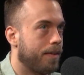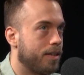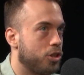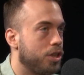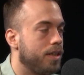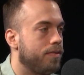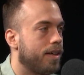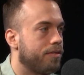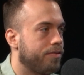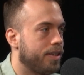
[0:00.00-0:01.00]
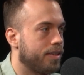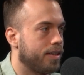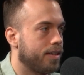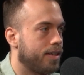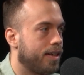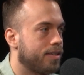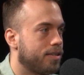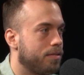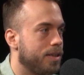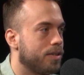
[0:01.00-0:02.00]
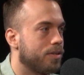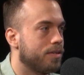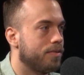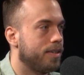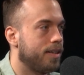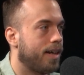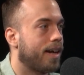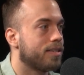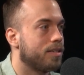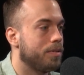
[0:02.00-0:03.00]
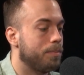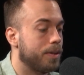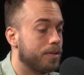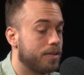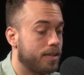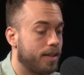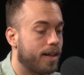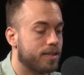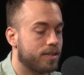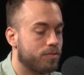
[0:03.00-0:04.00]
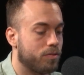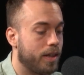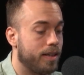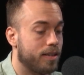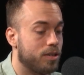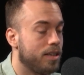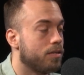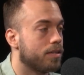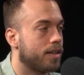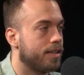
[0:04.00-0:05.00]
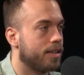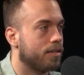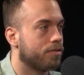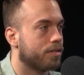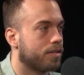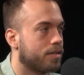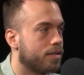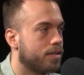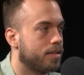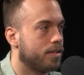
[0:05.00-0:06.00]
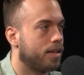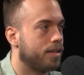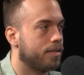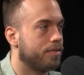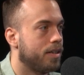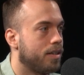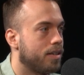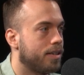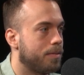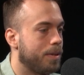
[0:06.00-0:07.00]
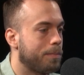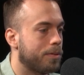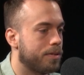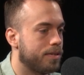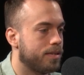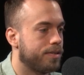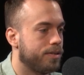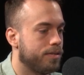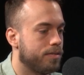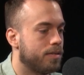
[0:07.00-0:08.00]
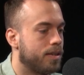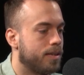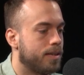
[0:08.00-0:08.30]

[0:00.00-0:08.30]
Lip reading: achieve that feeling. It has to be cultivated. It has to be built, and that's really the secret, I think, for a lot of people, is to